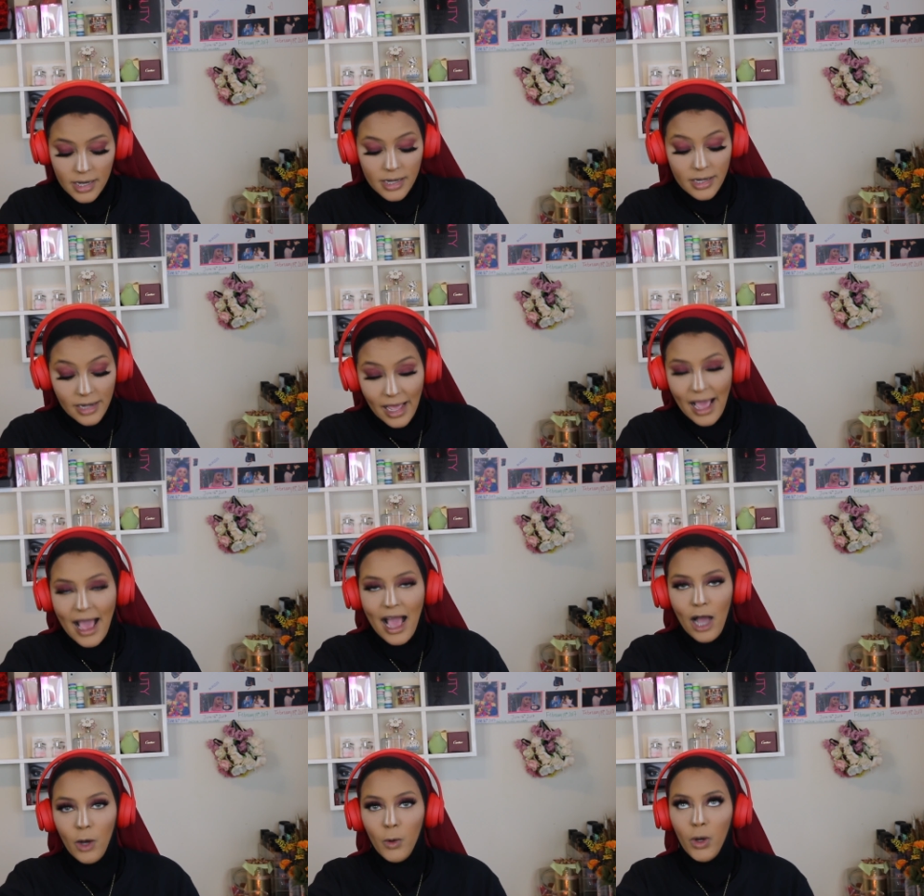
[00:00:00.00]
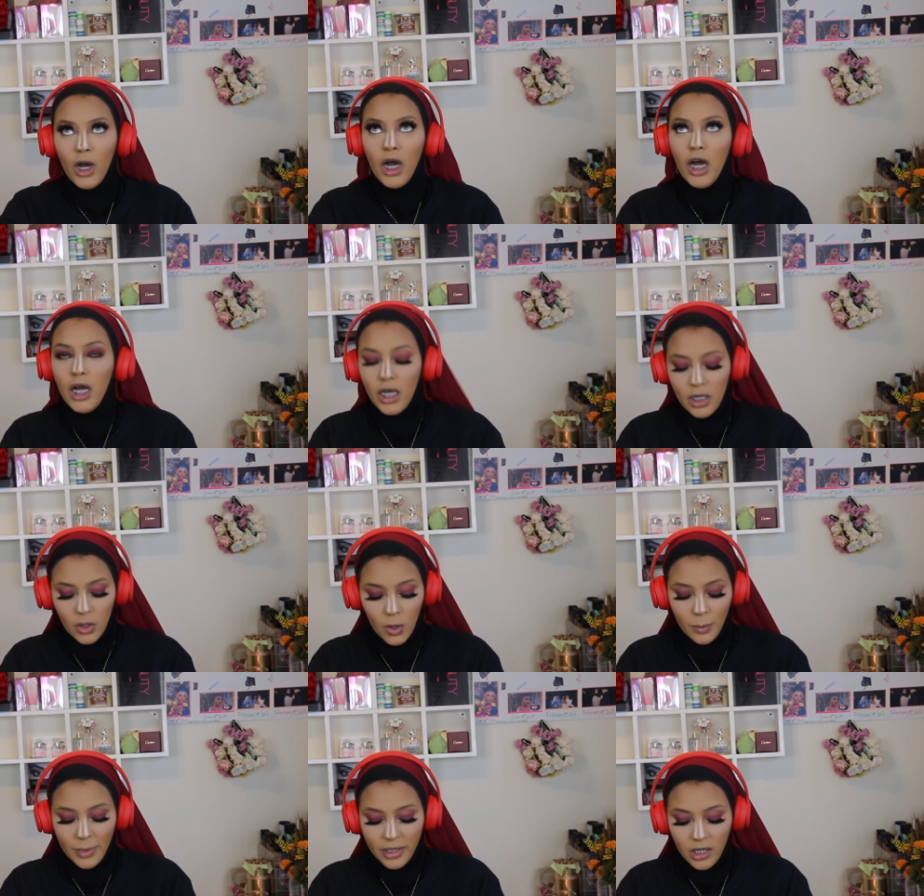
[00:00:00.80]
Now,
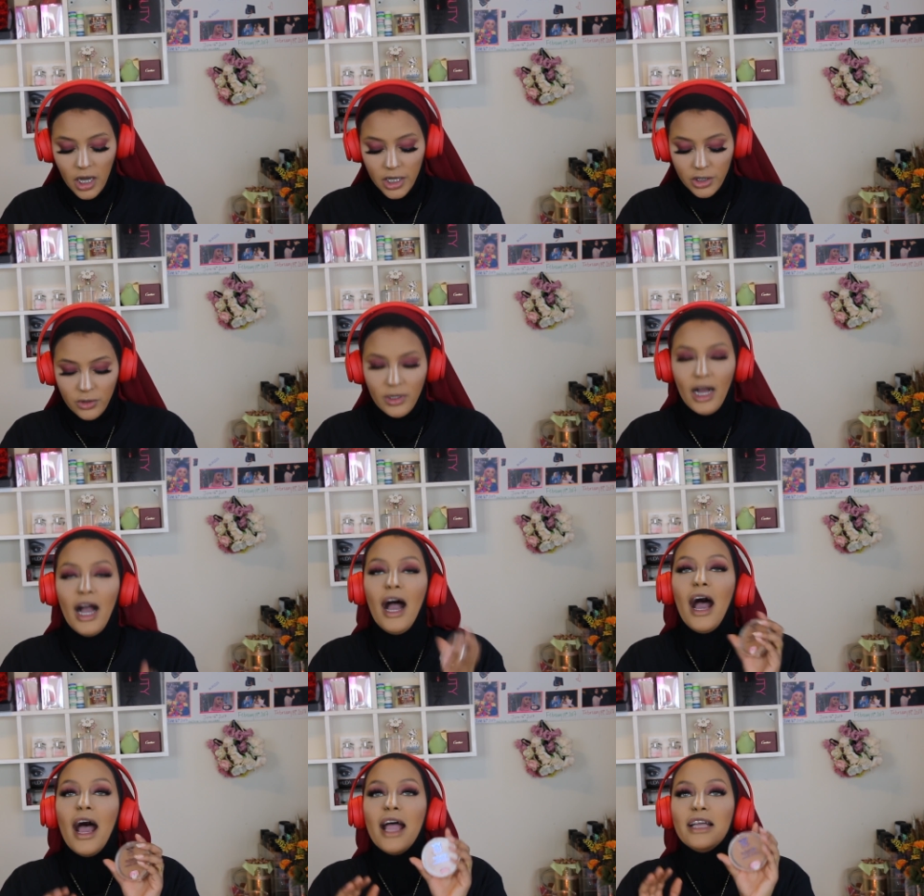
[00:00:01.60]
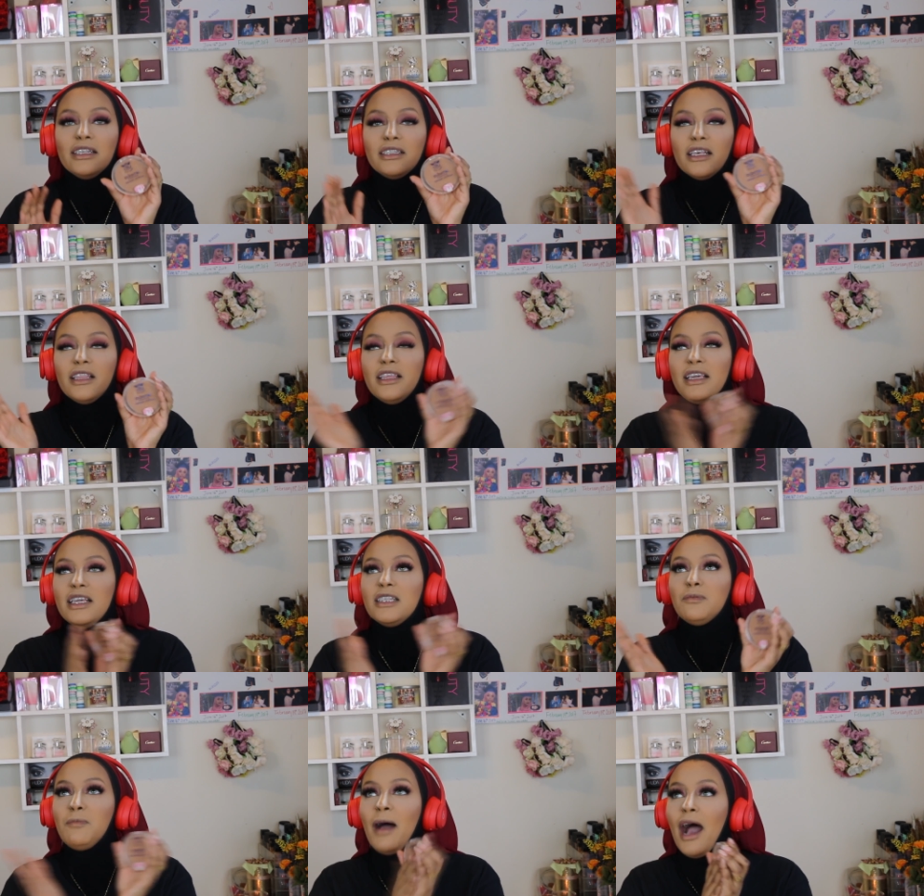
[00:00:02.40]
oh my god, you guys,
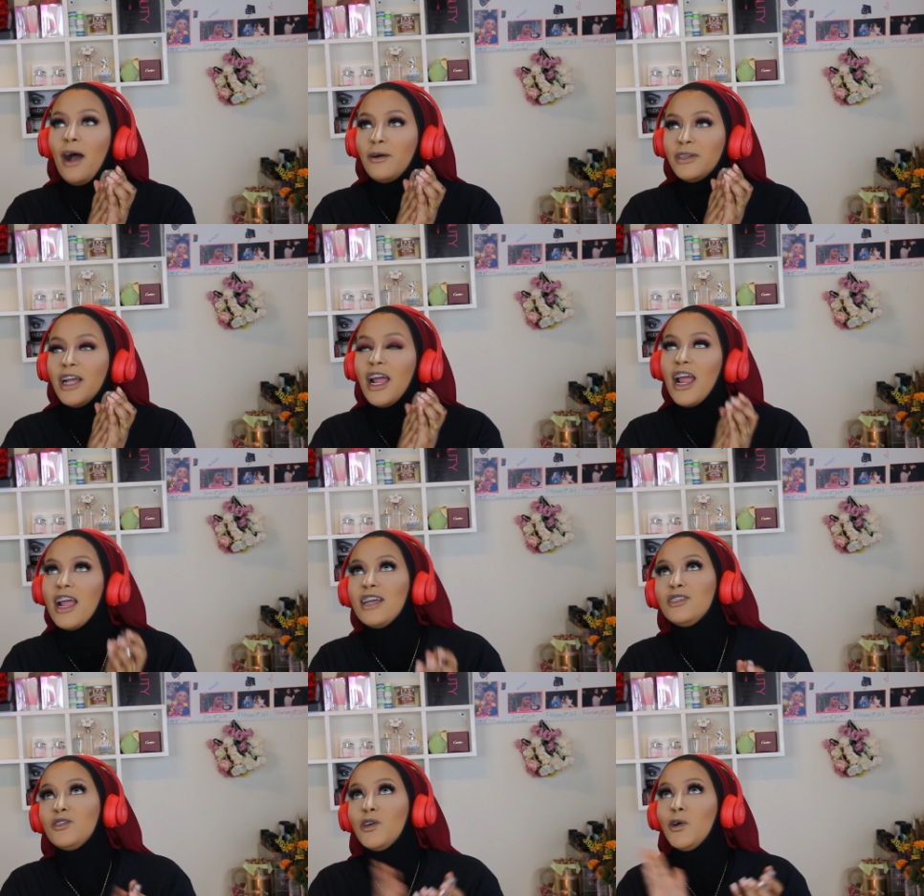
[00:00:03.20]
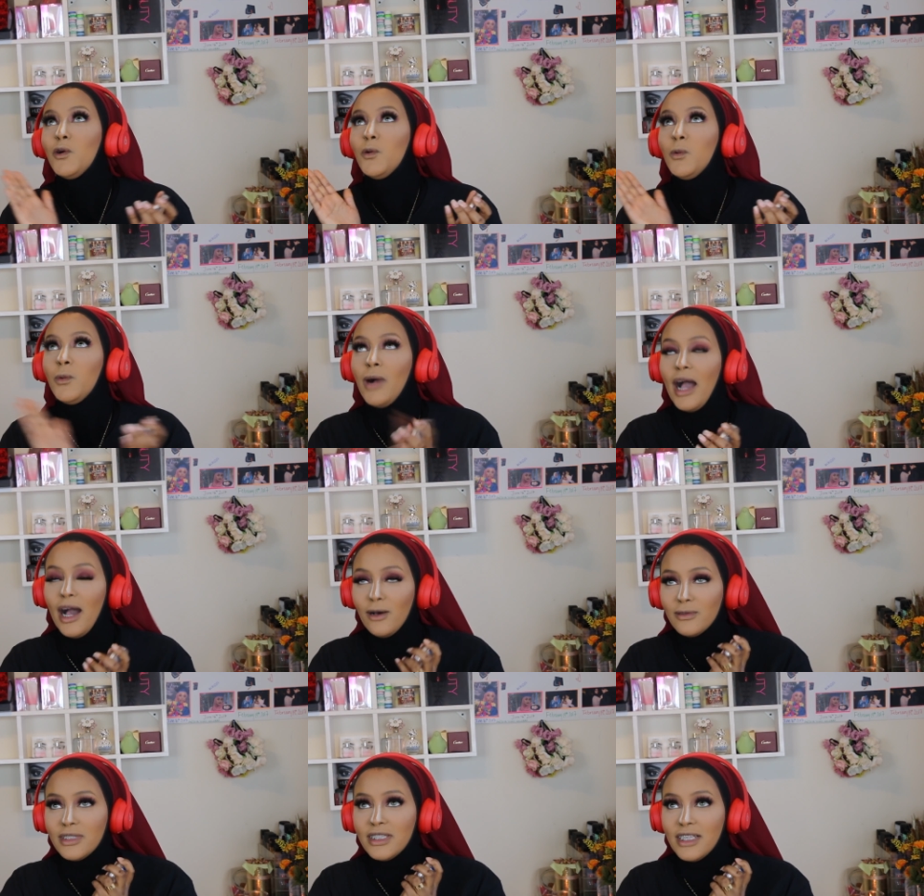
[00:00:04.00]
these powders.
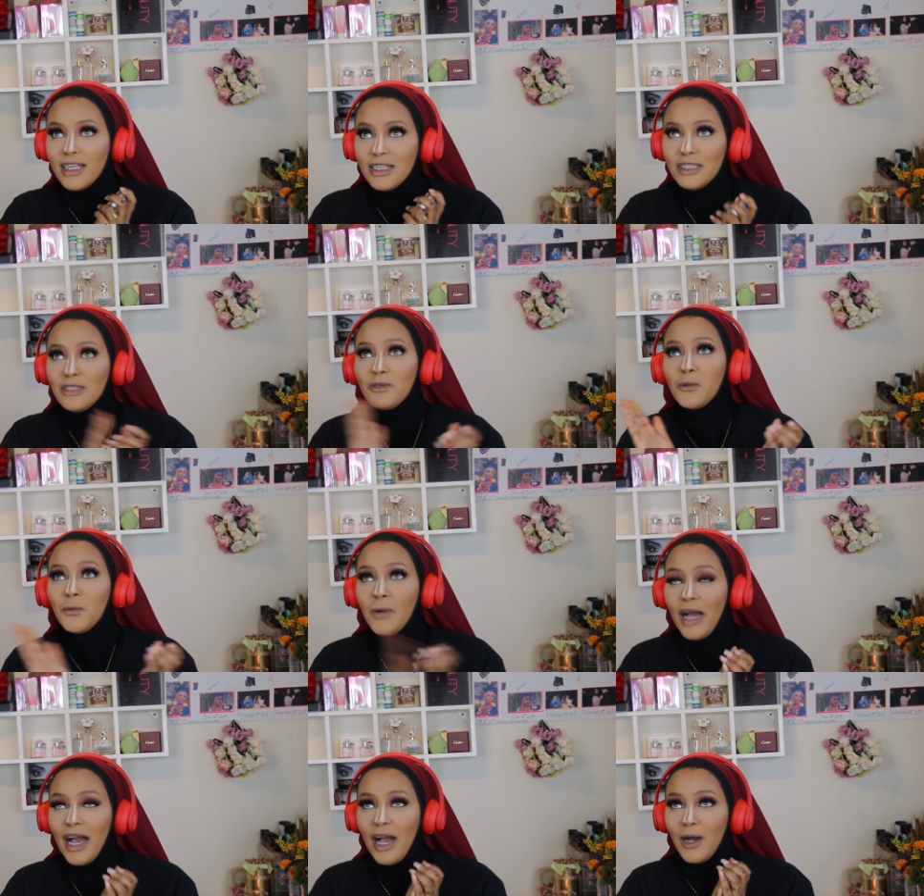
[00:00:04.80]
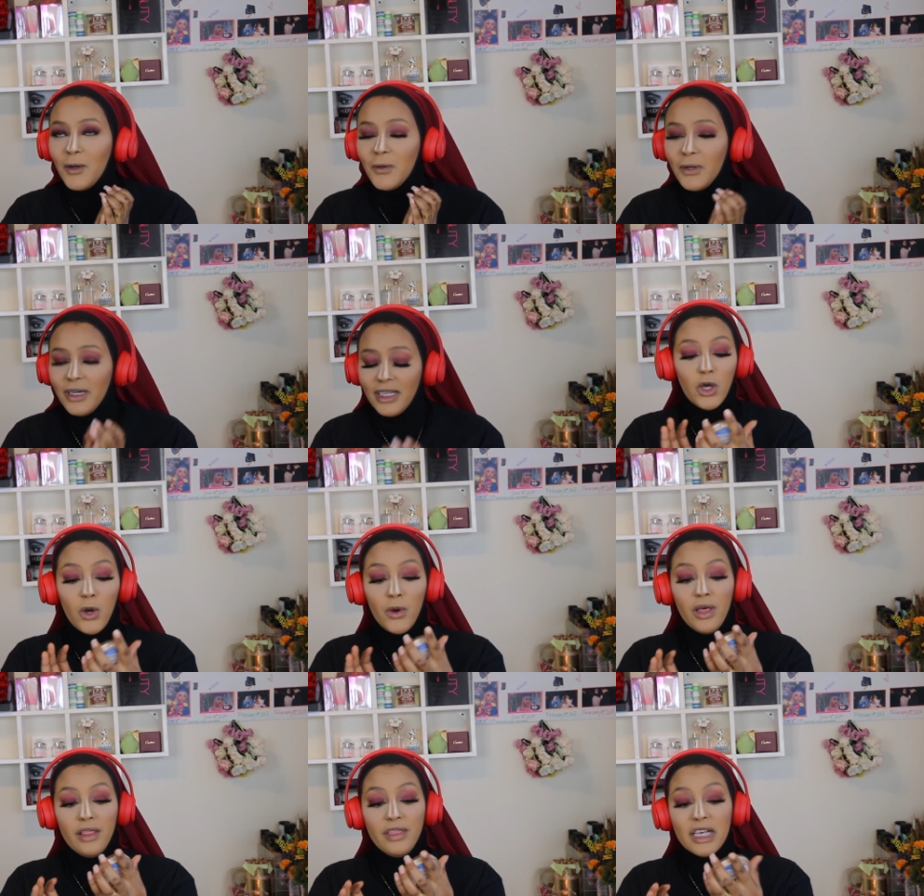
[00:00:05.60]
Wow, sis, wow.
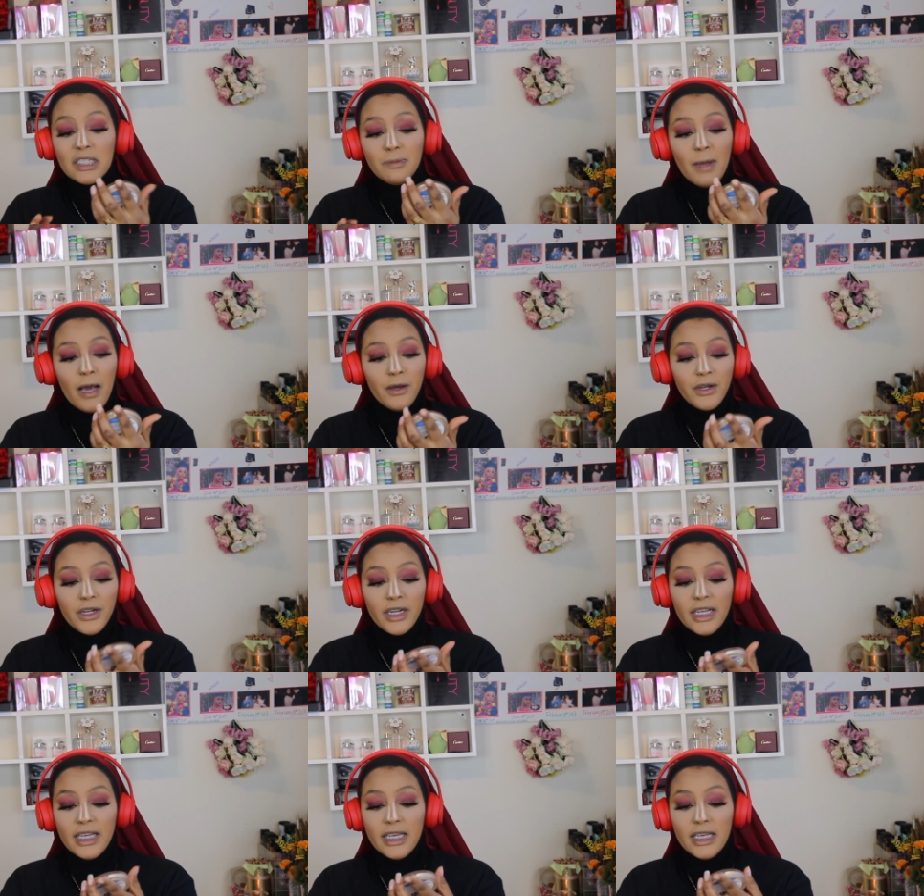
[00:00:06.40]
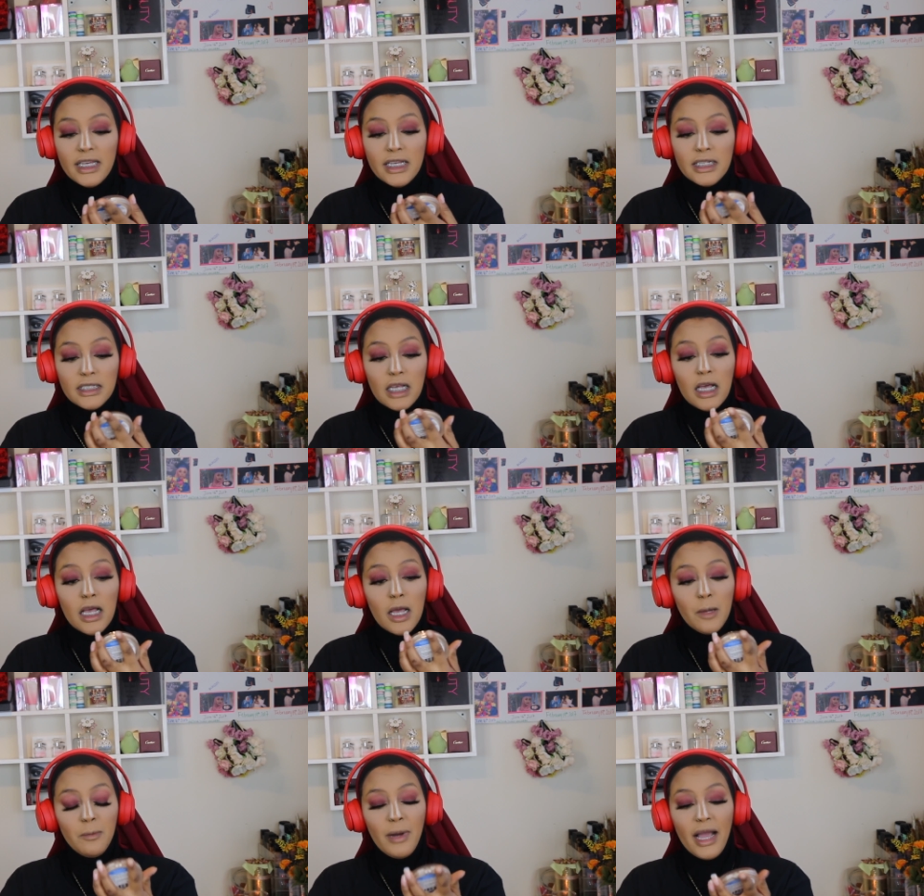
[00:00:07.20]
So this powder is
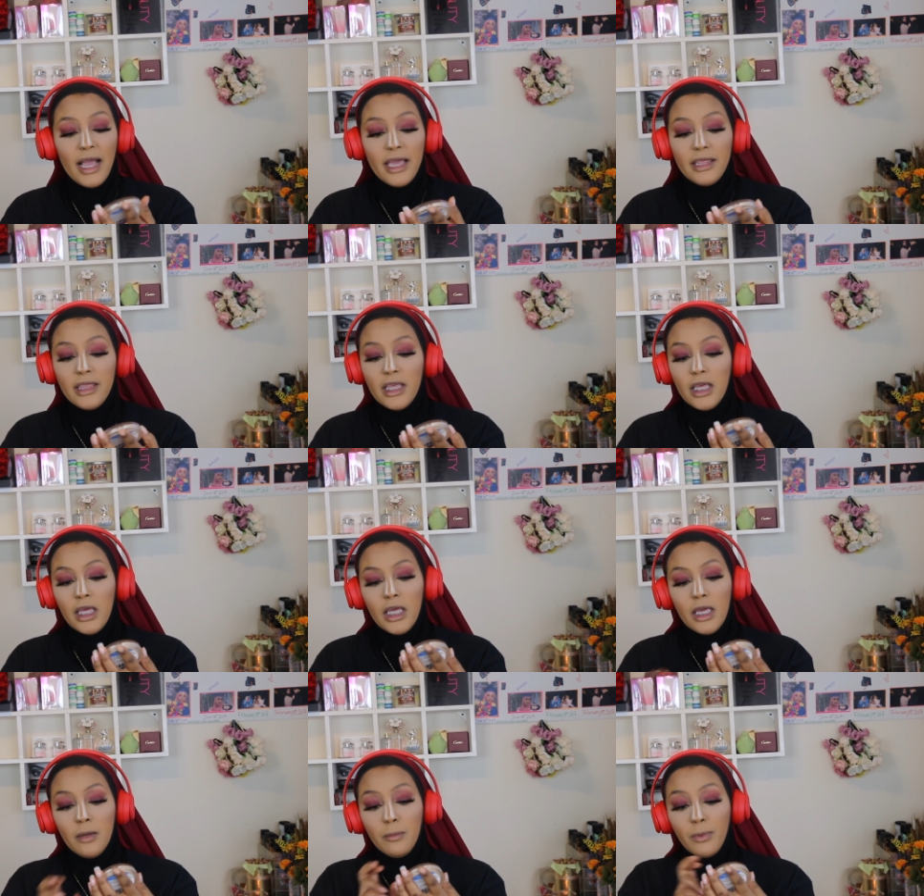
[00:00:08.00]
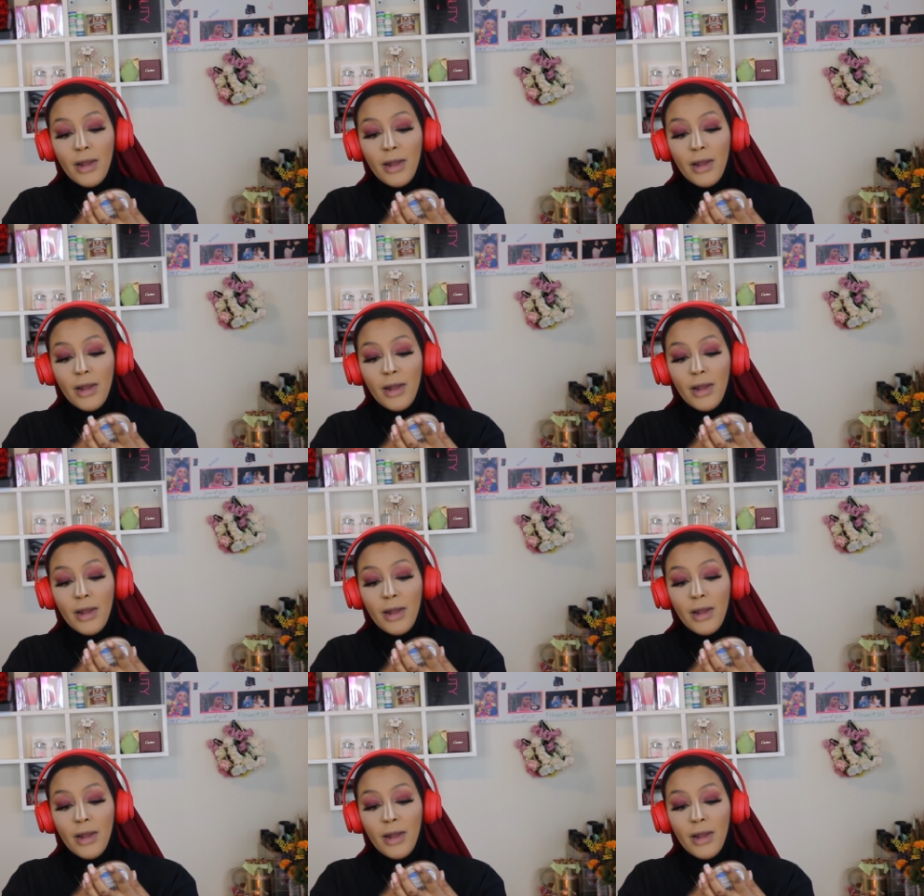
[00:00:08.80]
by the